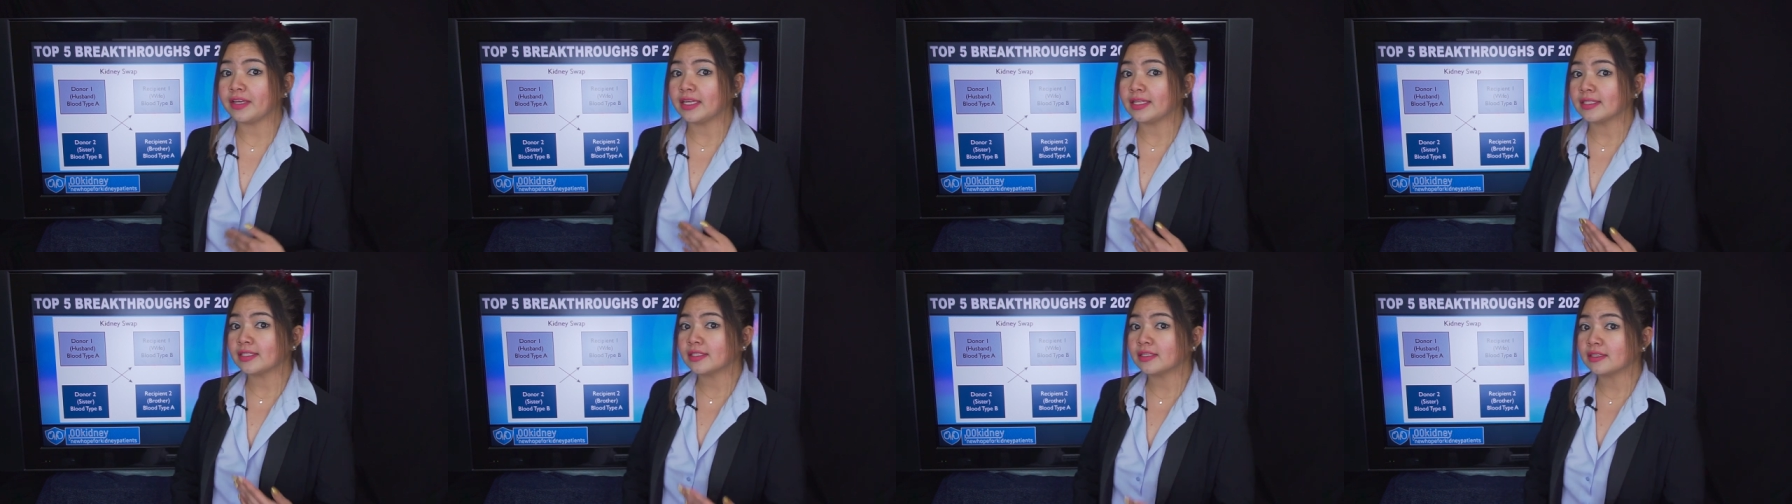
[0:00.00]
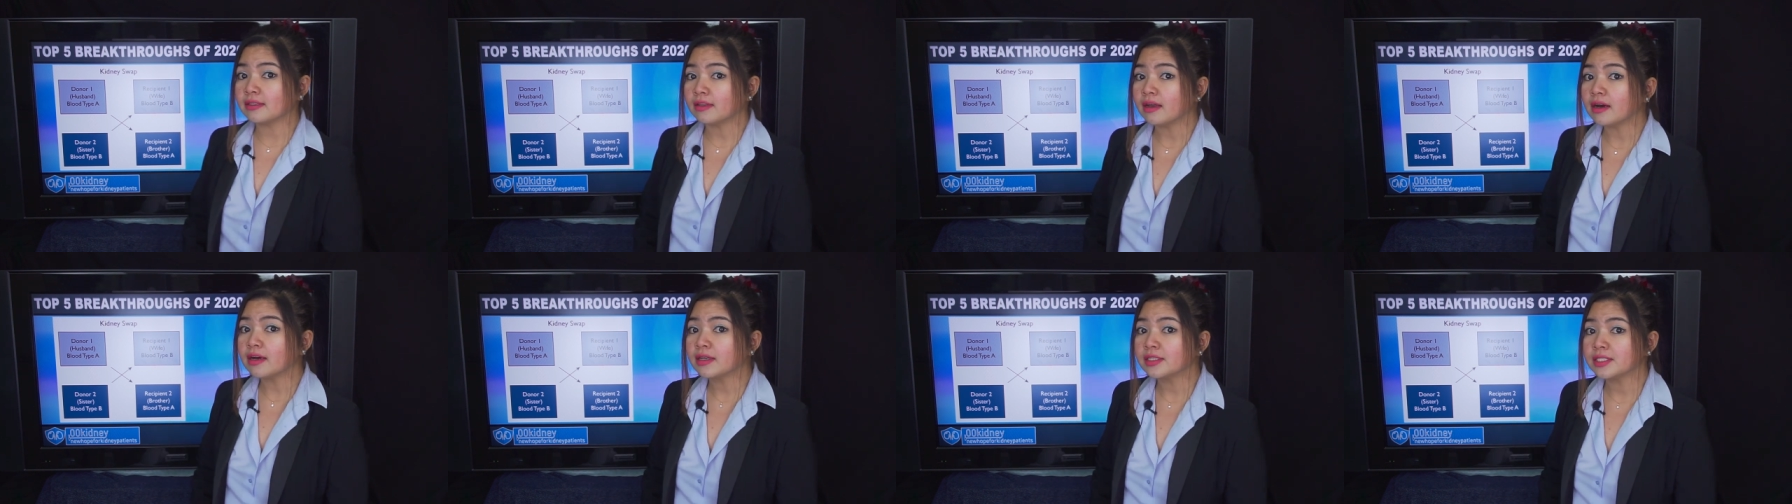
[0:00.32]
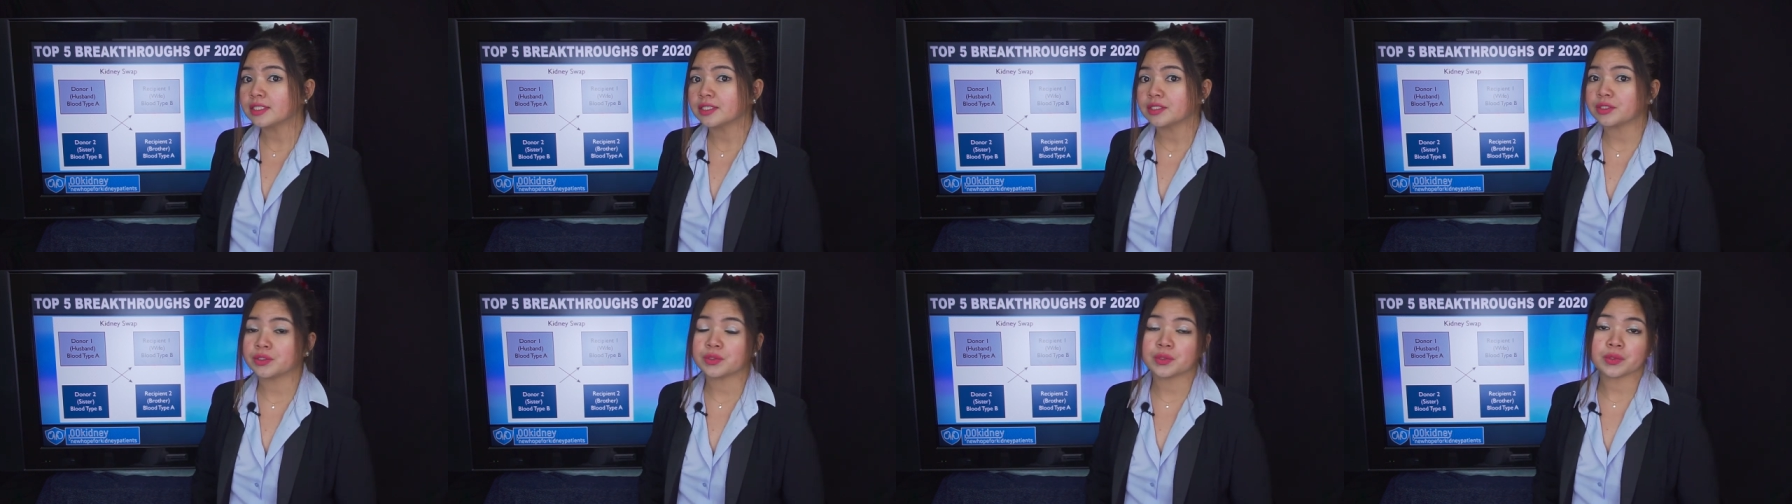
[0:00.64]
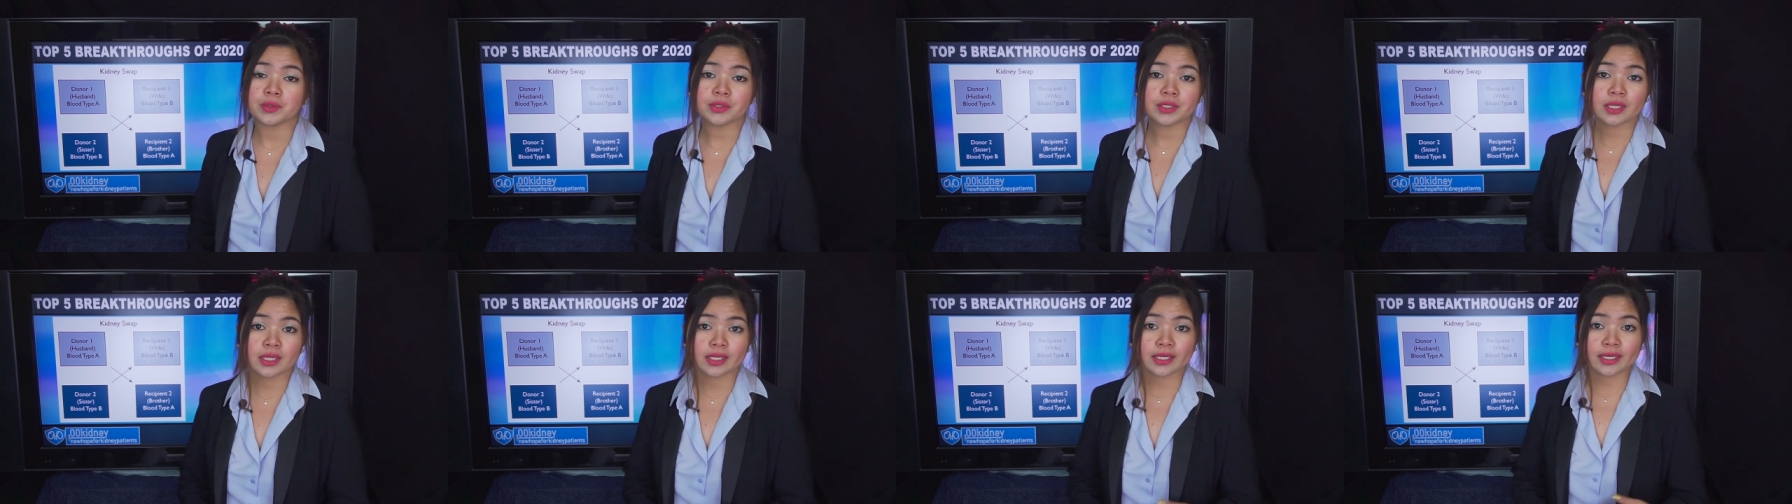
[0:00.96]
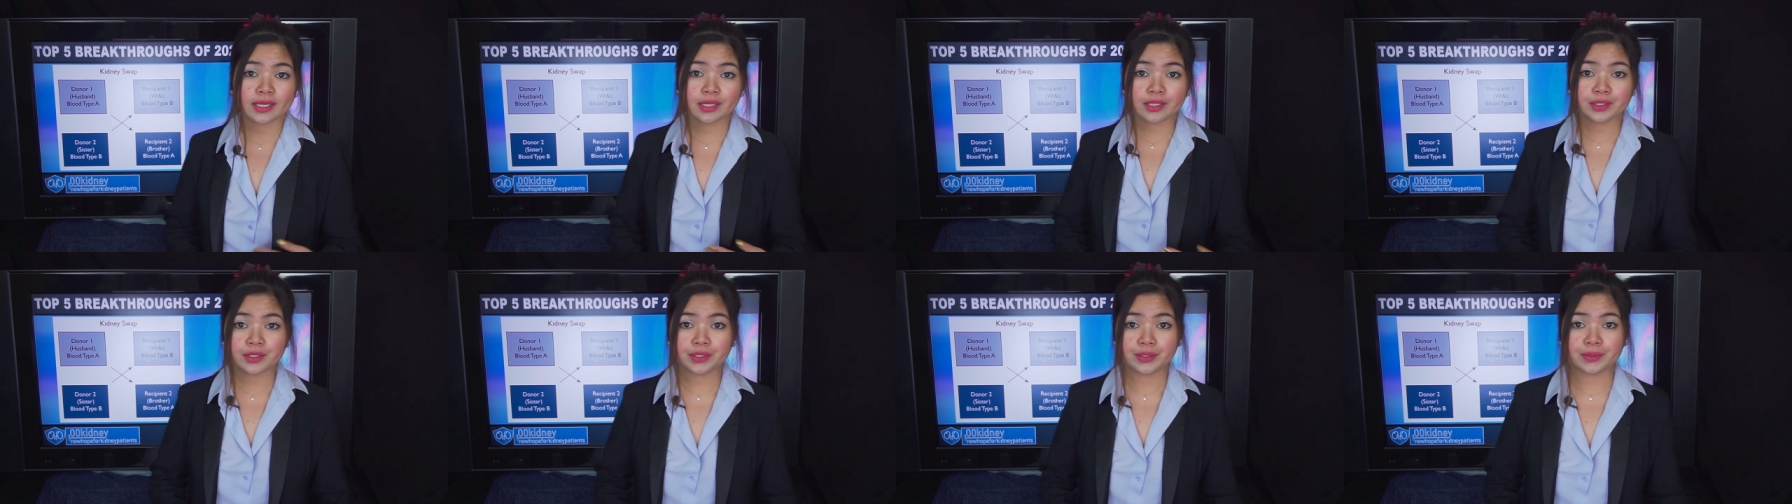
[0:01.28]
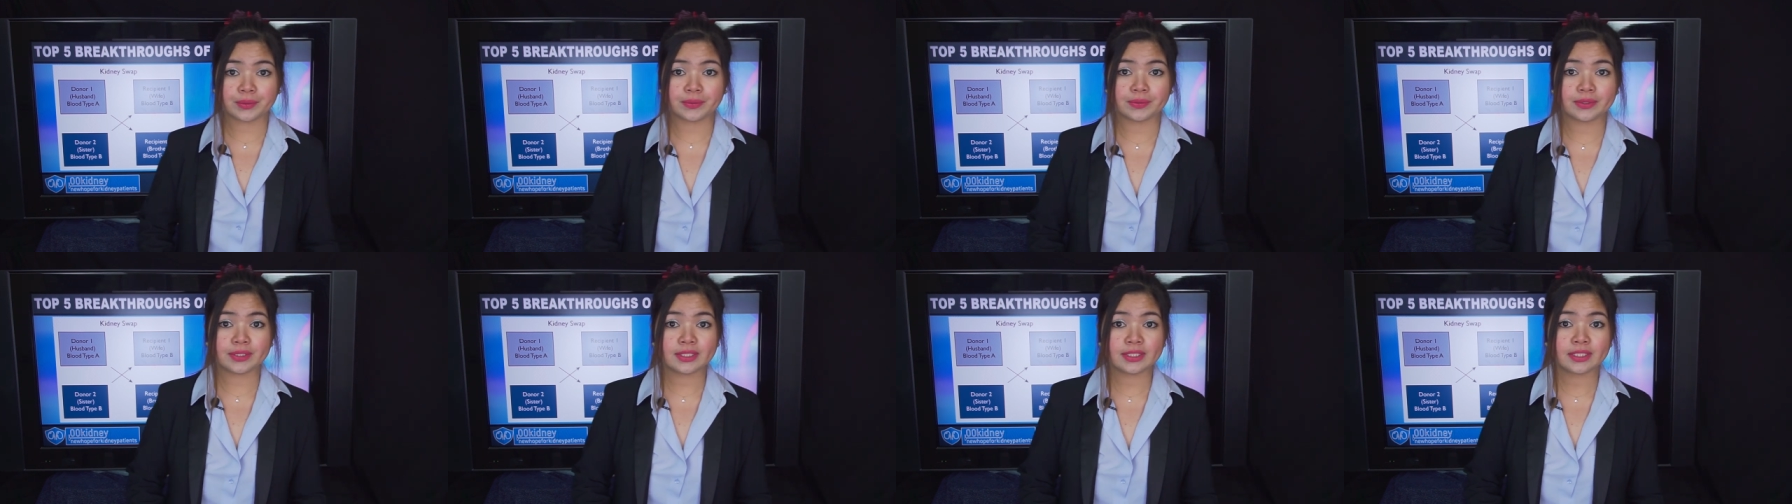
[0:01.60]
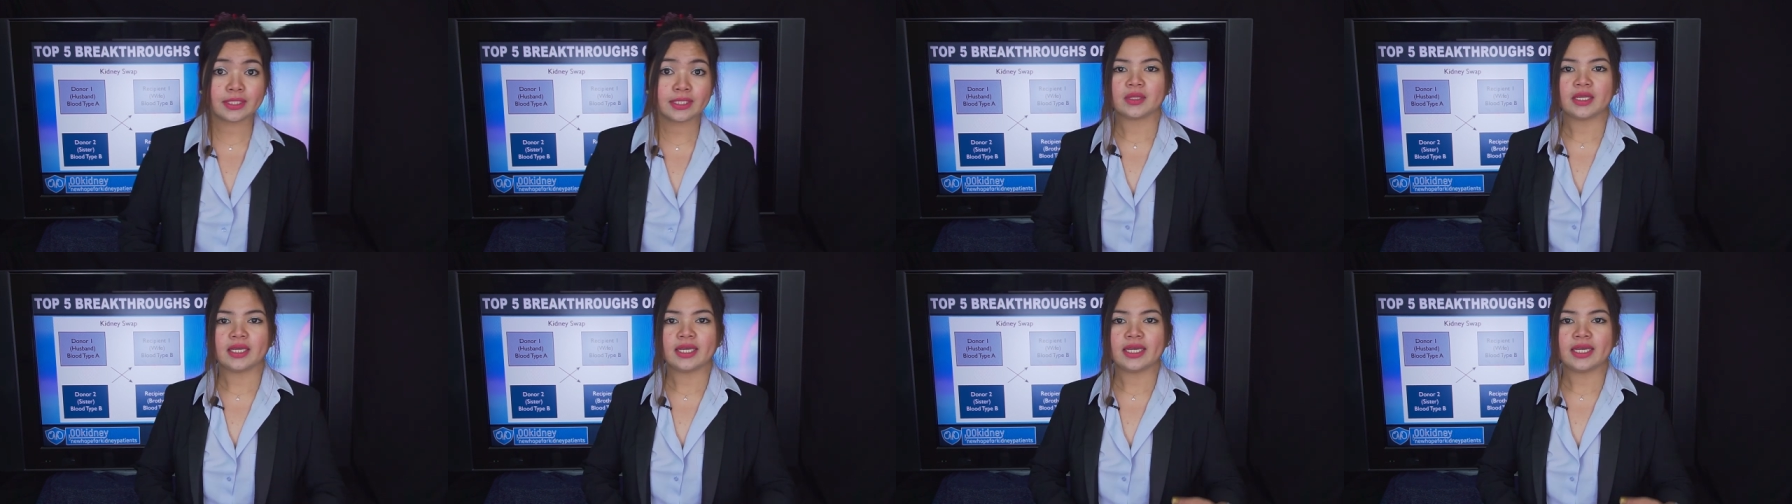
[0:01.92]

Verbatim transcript: it's not totally a news,